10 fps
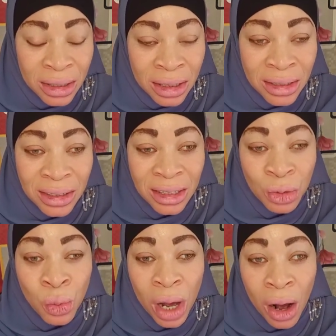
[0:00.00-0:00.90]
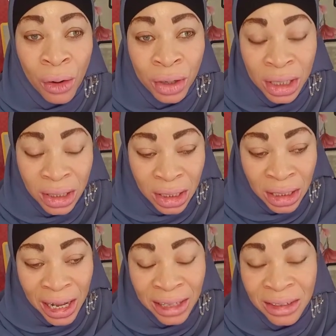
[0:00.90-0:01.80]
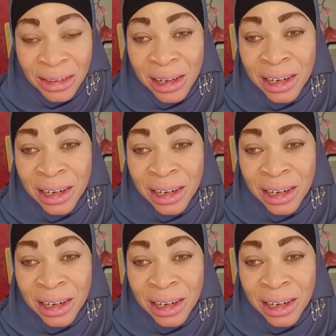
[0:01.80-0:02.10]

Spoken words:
it is well written that it is a